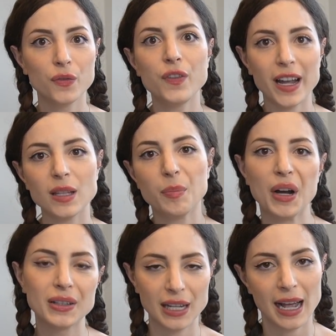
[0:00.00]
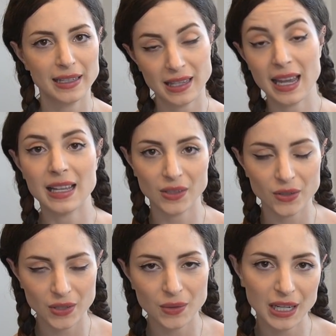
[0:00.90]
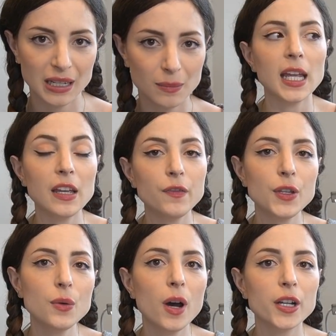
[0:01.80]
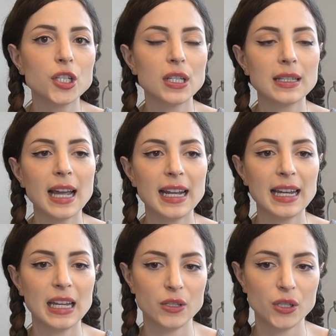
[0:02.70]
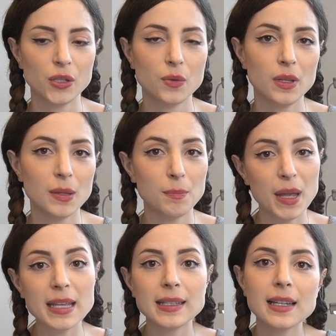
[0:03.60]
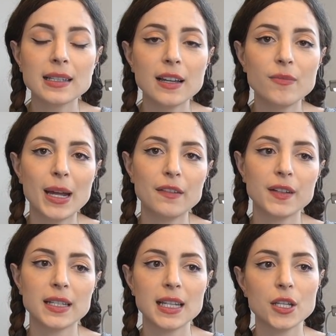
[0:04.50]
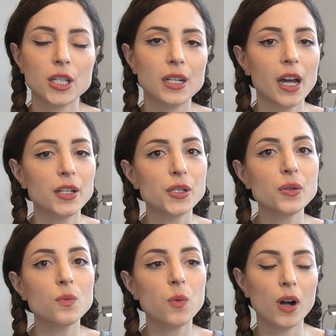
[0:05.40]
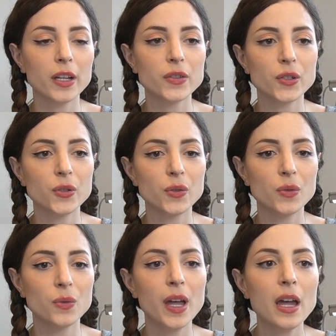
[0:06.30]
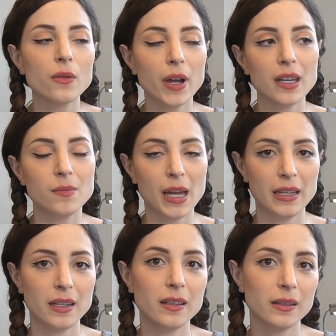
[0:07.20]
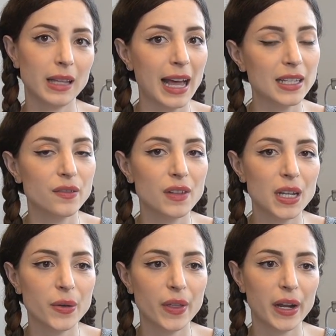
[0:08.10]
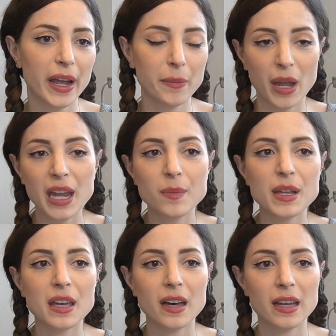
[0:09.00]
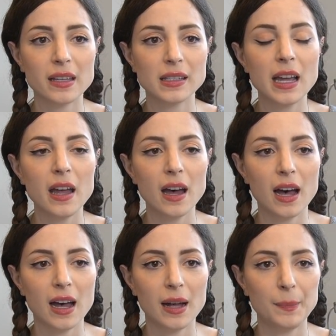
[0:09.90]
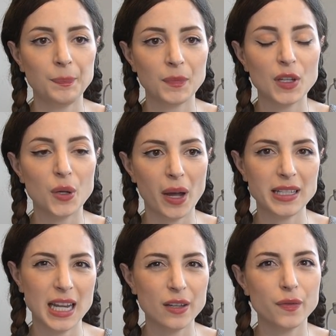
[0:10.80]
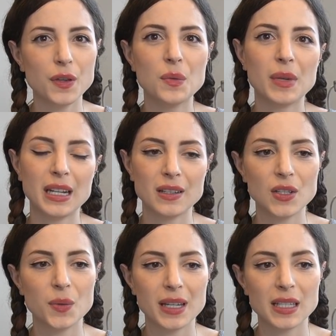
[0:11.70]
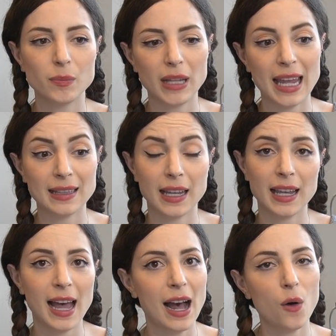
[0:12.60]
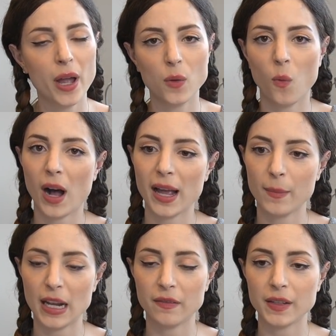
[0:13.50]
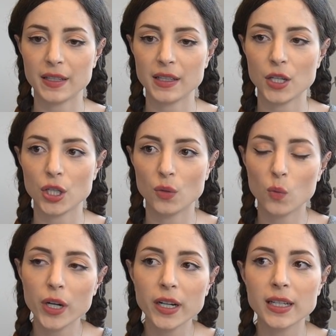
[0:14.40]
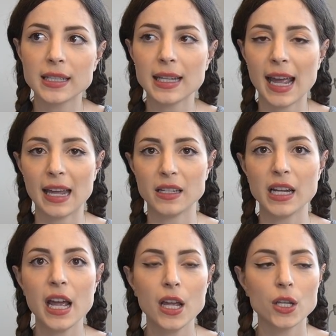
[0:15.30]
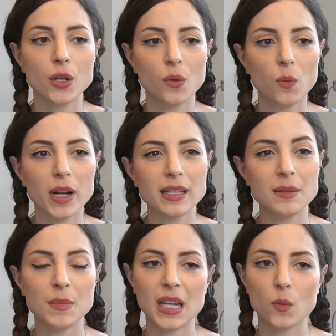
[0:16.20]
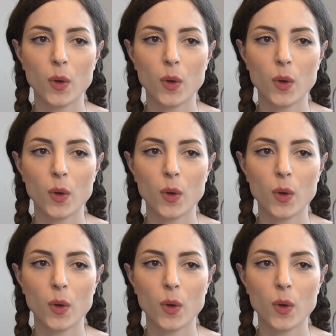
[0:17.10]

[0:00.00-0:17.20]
find the part that has the answers you need. If you are just getting into the basics of manifestation, I do want to recommend the last video that I made because I take a few minutes to explain like how and why manifestation works and what does it mean